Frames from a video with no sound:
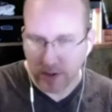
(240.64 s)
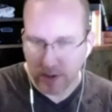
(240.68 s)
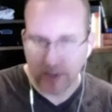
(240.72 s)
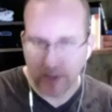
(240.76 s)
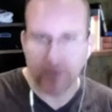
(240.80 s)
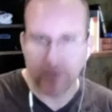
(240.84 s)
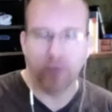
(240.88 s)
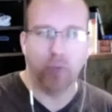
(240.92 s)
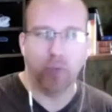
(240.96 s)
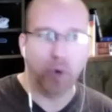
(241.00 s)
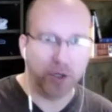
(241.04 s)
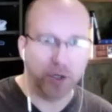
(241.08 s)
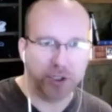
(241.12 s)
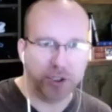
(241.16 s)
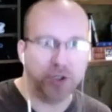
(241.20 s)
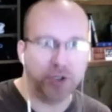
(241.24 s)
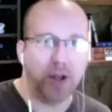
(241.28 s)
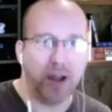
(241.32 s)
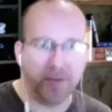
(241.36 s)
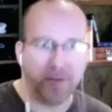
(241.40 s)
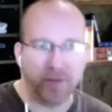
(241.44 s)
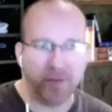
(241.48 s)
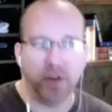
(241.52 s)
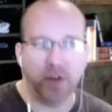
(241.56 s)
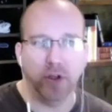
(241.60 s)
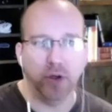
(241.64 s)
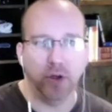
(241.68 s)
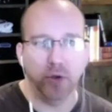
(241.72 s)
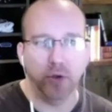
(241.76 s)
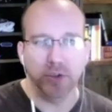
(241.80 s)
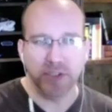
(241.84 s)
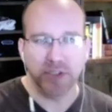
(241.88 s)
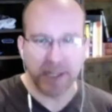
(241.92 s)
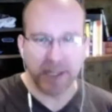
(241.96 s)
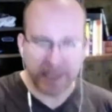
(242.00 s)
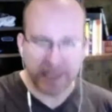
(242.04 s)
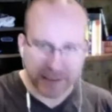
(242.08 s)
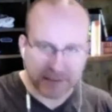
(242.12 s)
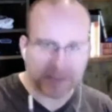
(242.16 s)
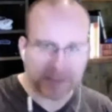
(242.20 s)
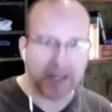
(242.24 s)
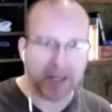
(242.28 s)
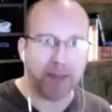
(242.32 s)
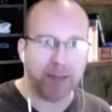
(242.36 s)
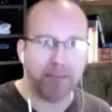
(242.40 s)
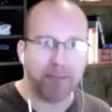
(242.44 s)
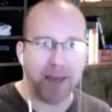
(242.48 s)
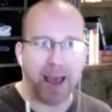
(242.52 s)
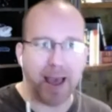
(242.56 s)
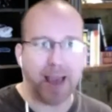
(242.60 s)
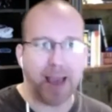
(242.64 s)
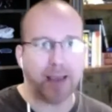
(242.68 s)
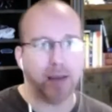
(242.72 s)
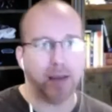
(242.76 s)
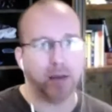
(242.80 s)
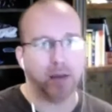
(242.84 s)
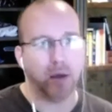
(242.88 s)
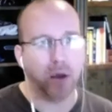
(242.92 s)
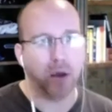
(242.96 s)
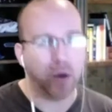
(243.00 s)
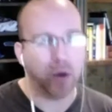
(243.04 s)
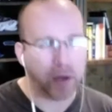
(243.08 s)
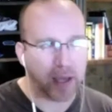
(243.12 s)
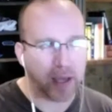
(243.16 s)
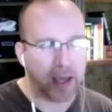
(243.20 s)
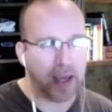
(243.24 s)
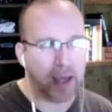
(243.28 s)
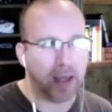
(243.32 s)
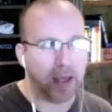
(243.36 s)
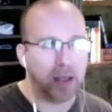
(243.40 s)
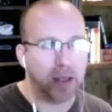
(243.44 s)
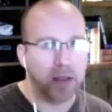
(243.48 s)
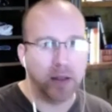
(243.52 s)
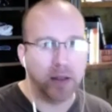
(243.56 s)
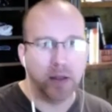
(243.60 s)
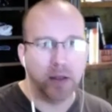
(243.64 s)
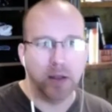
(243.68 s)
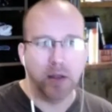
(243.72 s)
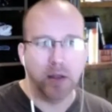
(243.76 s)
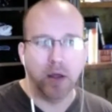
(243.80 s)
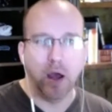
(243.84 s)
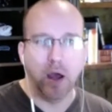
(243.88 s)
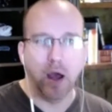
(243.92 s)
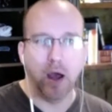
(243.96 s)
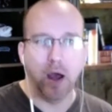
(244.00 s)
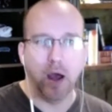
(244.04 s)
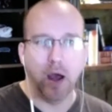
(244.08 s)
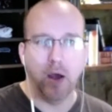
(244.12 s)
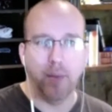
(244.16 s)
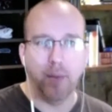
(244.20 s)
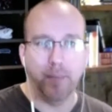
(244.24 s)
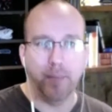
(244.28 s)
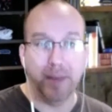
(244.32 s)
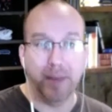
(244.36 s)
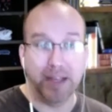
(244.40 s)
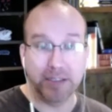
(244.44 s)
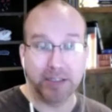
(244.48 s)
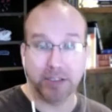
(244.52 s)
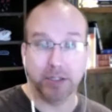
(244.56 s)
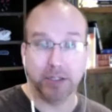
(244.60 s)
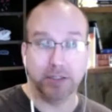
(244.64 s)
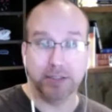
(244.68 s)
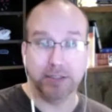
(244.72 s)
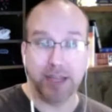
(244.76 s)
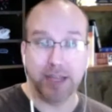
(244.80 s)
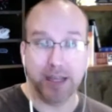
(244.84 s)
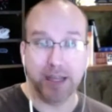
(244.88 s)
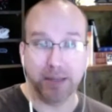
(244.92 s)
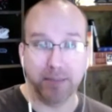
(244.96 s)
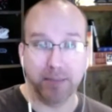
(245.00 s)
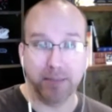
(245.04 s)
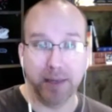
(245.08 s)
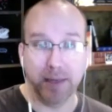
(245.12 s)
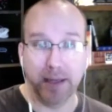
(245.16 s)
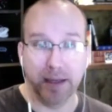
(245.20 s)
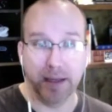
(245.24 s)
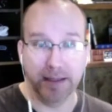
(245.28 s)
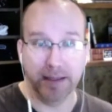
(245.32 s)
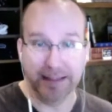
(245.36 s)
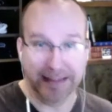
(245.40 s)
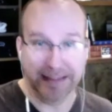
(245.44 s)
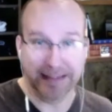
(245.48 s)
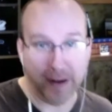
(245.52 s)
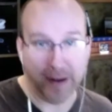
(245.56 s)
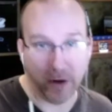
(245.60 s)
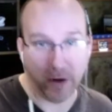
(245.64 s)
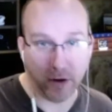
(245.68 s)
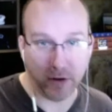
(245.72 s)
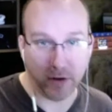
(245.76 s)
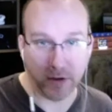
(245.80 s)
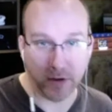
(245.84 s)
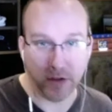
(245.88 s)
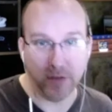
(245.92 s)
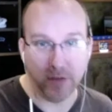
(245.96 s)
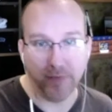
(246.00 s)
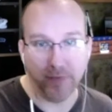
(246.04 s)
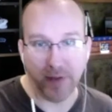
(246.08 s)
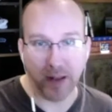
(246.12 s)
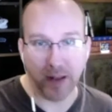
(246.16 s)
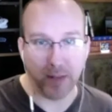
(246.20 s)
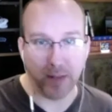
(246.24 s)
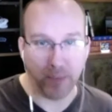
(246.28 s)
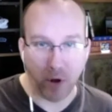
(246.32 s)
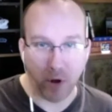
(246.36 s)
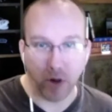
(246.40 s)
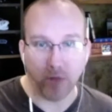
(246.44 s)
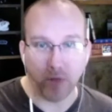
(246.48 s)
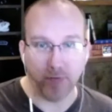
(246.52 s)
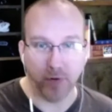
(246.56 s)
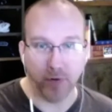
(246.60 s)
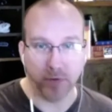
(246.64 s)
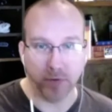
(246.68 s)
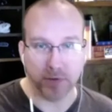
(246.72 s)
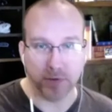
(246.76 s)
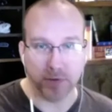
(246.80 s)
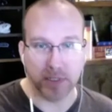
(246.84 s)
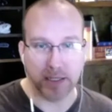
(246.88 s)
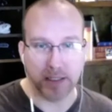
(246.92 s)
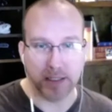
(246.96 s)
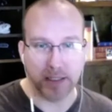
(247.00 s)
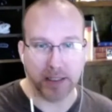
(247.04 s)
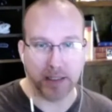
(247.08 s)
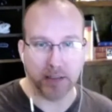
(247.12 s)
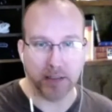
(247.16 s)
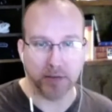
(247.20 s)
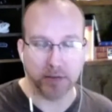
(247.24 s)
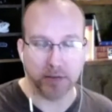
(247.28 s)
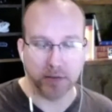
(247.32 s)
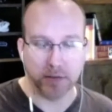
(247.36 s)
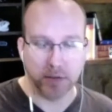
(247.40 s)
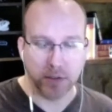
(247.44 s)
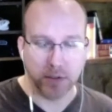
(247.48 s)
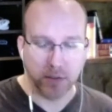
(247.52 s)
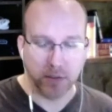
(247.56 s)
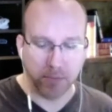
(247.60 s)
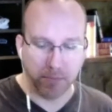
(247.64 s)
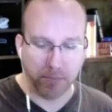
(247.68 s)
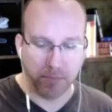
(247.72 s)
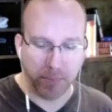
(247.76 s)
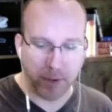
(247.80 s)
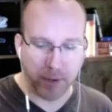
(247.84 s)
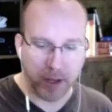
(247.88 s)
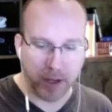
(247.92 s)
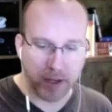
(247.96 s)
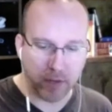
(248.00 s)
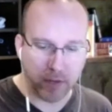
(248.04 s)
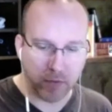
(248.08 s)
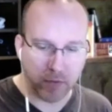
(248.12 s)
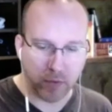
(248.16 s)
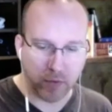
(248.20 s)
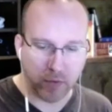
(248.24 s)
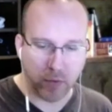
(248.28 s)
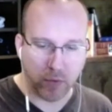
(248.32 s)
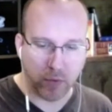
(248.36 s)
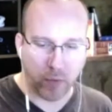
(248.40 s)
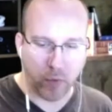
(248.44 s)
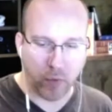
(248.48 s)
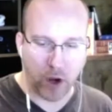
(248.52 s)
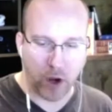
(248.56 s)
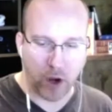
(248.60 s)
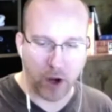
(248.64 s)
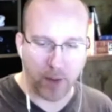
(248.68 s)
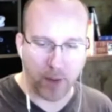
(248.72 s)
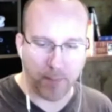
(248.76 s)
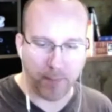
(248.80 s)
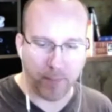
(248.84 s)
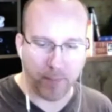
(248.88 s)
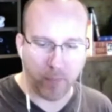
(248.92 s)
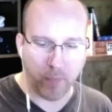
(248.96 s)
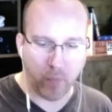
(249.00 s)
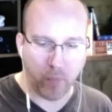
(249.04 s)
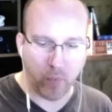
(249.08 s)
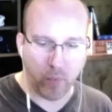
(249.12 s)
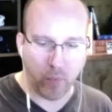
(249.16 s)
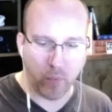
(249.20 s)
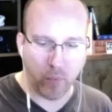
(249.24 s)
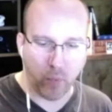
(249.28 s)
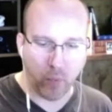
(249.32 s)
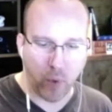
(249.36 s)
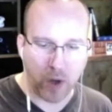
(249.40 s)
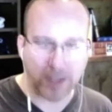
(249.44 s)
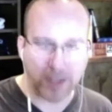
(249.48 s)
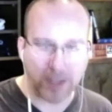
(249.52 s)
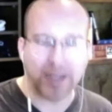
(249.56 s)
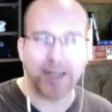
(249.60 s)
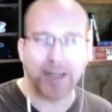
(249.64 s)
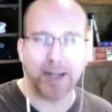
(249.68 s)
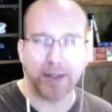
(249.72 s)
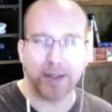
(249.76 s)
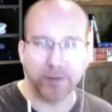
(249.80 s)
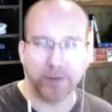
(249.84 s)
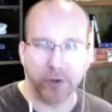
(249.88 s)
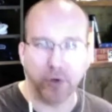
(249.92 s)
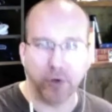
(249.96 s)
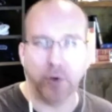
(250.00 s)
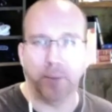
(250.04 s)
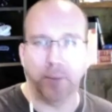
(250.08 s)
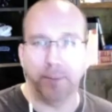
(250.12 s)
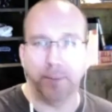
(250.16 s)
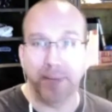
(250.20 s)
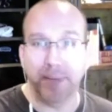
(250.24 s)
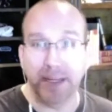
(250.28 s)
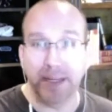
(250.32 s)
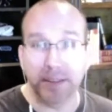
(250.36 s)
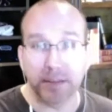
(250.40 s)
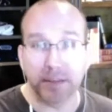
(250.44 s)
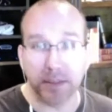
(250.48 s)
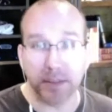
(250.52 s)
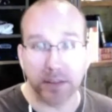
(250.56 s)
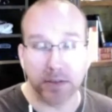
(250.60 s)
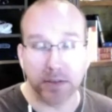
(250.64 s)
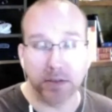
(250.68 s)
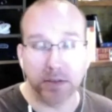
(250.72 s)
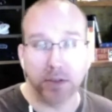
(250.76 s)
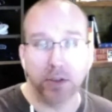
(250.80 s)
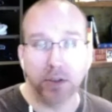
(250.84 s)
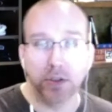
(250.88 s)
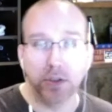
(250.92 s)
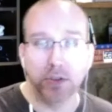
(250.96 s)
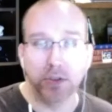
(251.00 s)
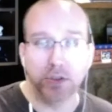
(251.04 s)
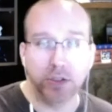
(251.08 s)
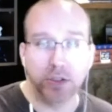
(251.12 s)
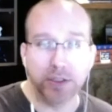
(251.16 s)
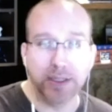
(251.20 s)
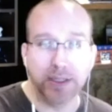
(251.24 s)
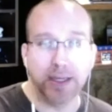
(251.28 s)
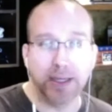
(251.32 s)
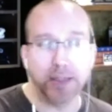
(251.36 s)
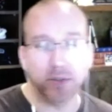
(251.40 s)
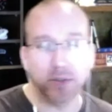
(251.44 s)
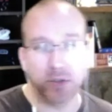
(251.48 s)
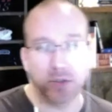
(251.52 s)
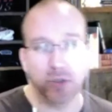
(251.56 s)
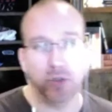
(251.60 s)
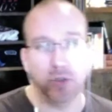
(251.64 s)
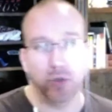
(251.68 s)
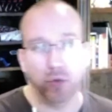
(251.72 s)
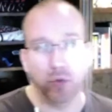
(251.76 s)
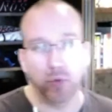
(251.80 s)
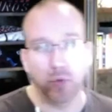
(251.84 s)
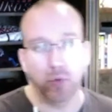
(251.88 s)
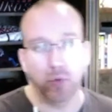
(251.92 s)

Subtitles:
what you have to do is take a step back and go, okay, it's going to take me a year to develop all of those ideas, but what can I do in pieces to get to